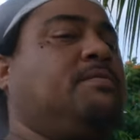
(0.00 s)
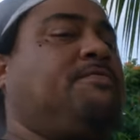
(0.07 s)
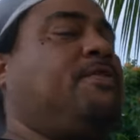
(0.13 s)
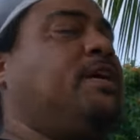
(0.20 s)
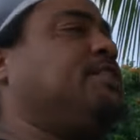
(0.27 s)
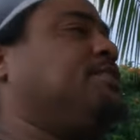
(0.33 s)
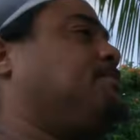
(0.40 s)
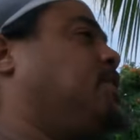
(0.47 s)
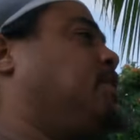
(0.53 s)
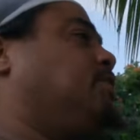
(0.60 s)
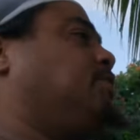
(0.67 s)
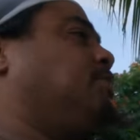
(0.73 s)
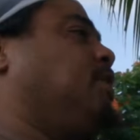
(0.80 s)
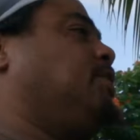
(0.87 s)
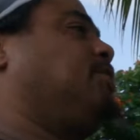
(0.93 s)
fresh, man.
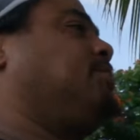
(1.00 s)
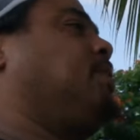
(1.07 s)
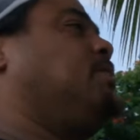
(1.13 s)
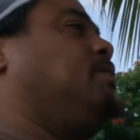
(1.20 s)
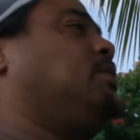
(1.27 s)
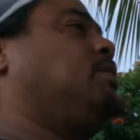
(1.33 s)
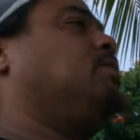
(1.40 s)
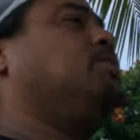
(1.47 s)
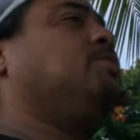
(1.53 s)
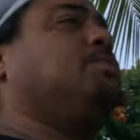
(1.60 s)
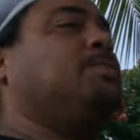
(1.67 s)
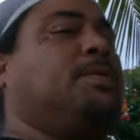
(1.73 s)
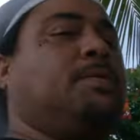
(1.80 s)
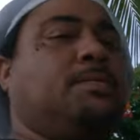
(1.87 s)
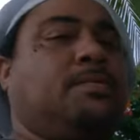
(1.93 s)
Fresh, man. We cool,
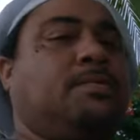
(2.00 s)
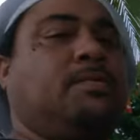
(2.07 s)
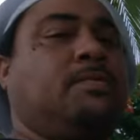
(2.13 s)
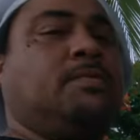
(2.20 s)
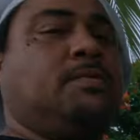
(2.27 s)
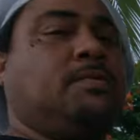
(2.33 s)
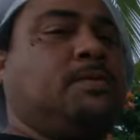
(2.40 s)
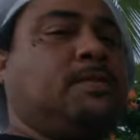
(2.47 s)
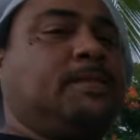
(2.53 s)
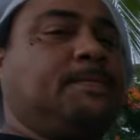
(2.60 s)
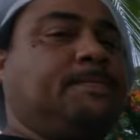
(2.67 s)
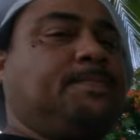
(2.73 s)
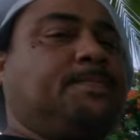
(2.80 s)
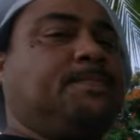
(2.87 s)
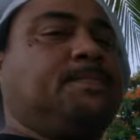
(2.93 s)
man.
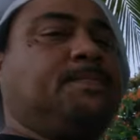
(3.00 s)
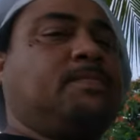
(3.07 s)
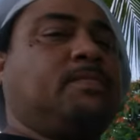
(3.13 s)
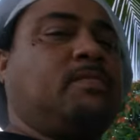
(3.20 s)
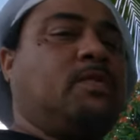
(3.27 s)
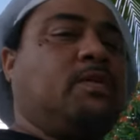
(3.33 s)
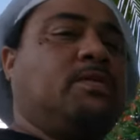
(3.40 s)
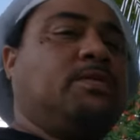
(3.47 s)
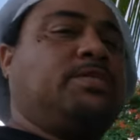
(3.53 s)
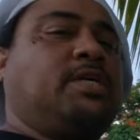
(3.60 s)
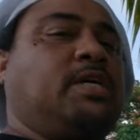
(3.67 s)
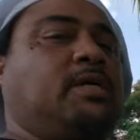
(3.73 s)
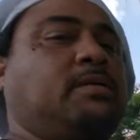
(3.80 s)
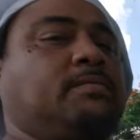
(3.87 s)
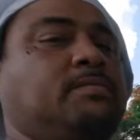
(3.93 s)

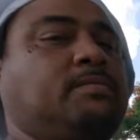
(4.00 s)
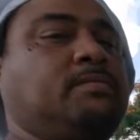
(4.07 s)
Check.